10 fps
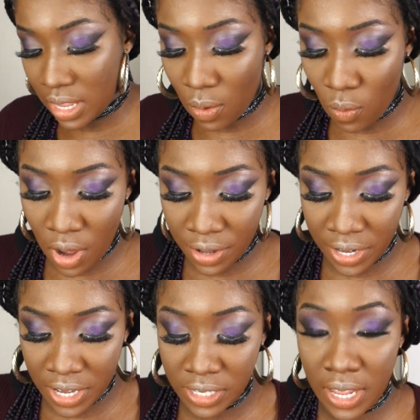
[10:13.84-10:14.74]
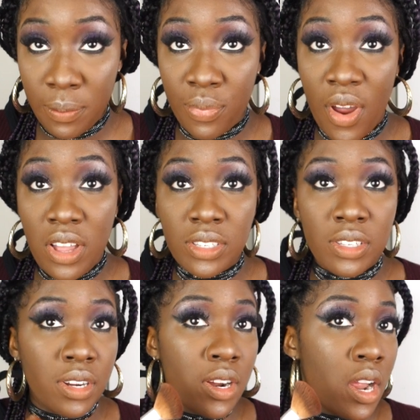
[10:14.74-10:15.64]
That one is a
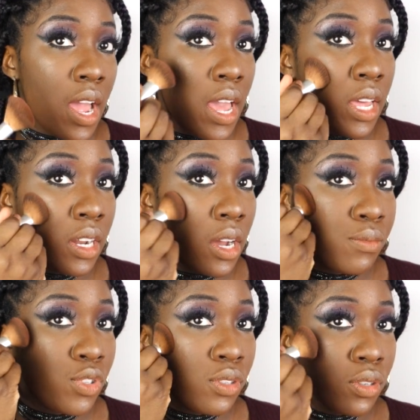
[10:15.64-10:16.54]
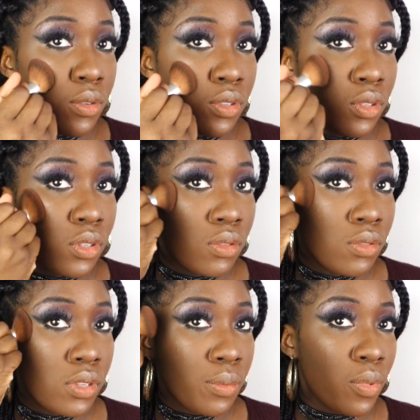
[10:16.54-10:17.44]
bronzer, and I'm just going to
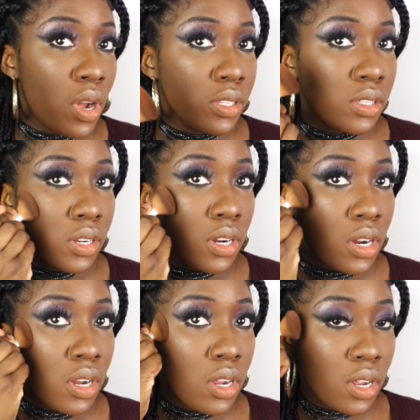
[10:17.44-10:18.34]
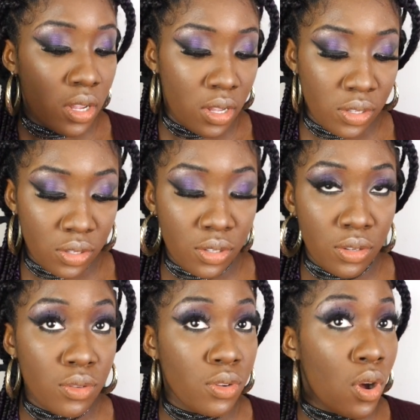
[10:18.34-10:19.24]
use the bronzer
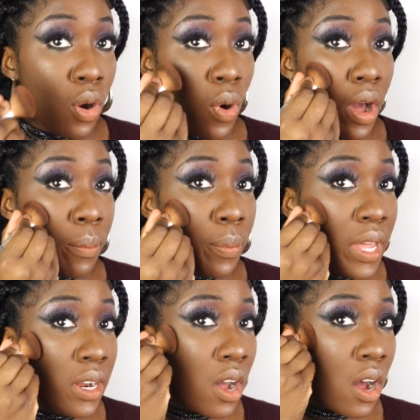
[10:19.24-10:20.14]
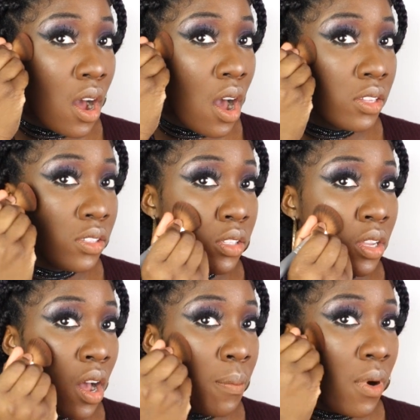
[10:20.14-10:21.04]
to go a bit on
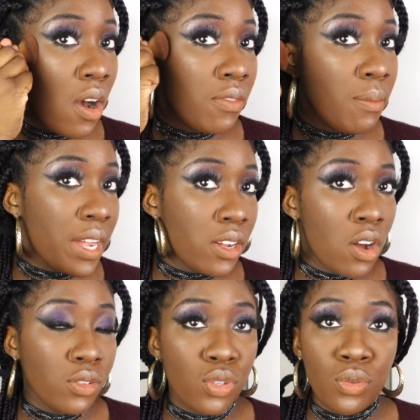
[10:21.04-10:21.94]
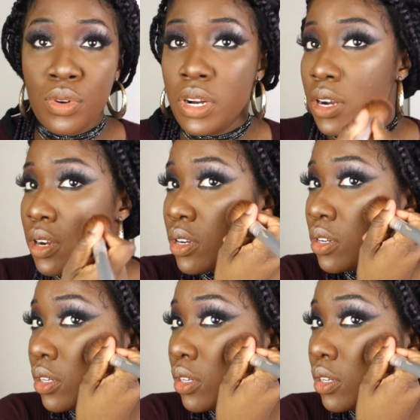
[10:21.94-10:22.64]
top of my contour.